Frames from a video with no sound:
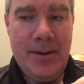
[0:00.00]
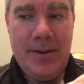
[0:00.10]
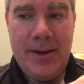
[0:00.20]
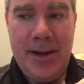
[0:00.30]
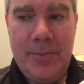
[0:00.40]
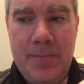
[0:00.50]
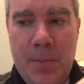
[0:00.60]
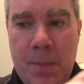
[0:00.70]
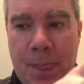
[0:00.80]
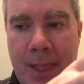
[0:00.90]
to, okay?
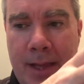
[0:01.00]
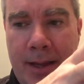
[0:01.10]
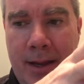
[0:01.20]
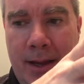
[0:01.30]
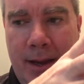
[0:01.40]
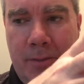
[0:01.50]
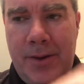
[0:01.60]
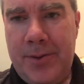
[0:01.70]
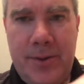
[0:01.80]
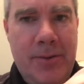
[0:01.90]
I
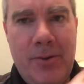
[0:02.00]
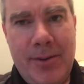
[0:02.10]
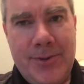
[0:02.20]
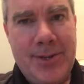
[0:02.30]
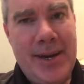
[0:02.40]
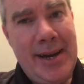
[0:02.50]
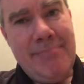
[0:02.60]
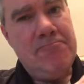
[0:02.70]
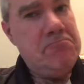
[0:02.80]
went through the website.